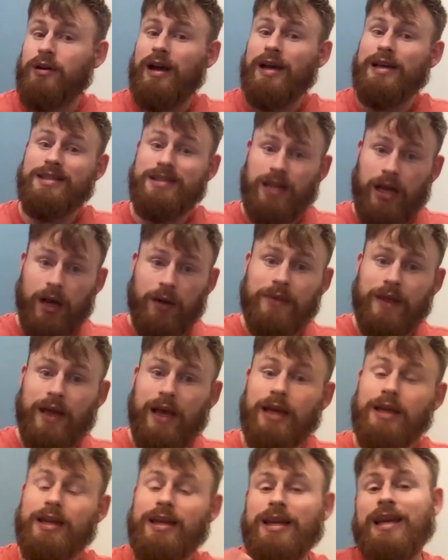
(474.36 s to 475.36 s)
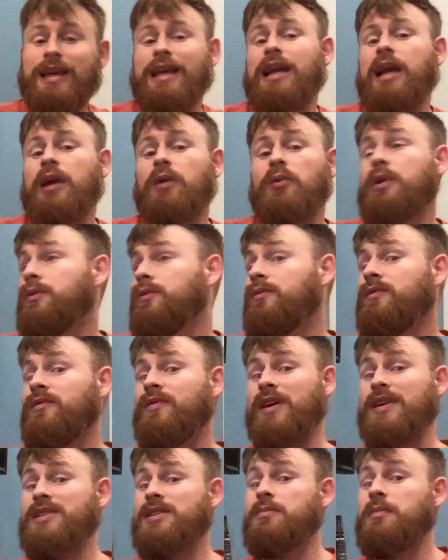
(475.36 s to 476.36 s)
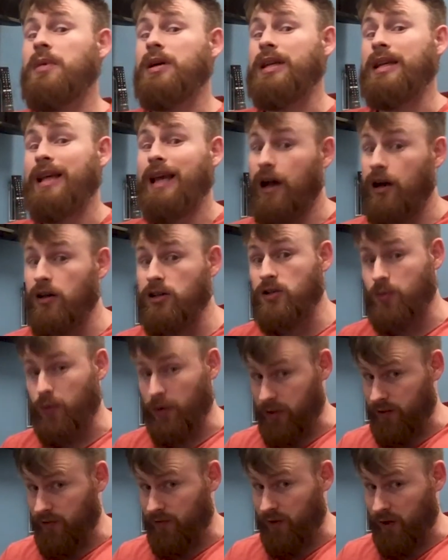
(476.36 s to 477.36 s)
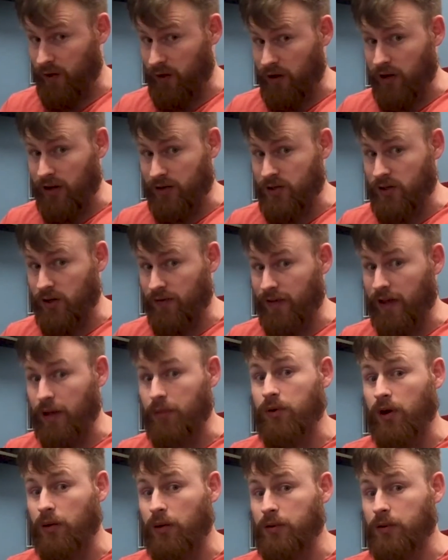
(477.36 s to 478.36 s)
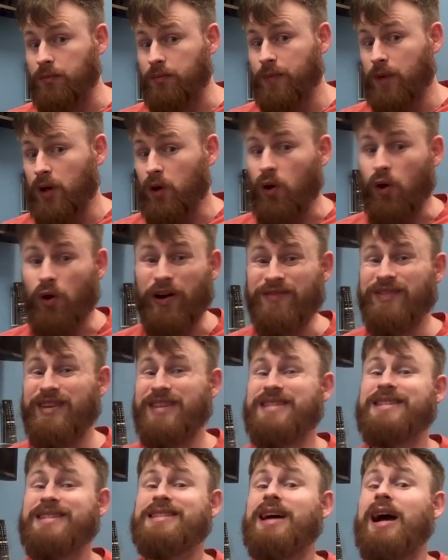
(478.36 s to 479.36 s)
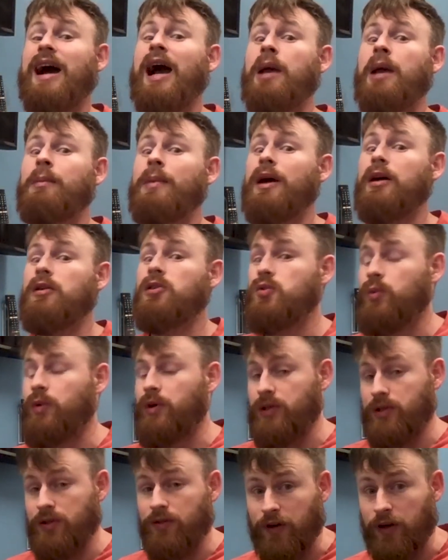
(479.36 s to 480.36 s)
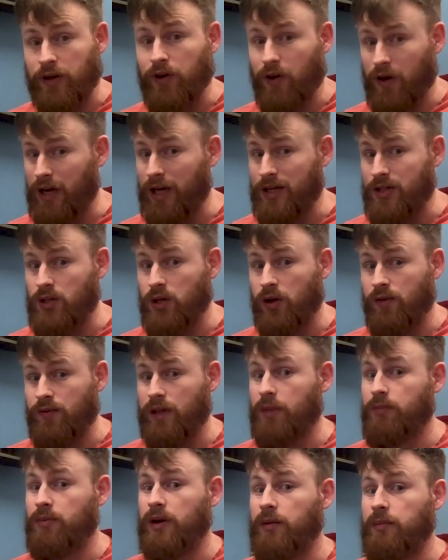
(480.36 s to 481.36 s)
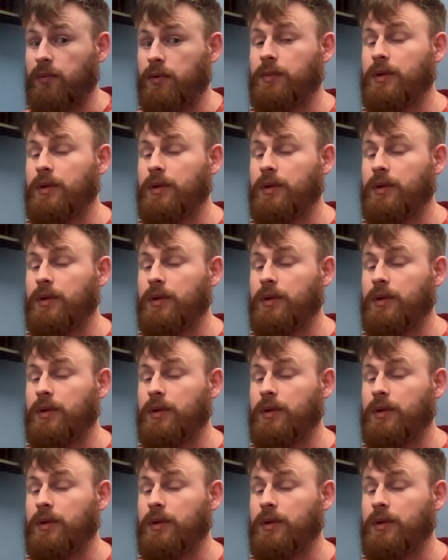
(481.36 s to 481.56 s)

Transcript: I stopped that and I went and invested money elsewhere to figure out how to solve that problem. Or I invested time elsewhere to figure out how to solve that problem.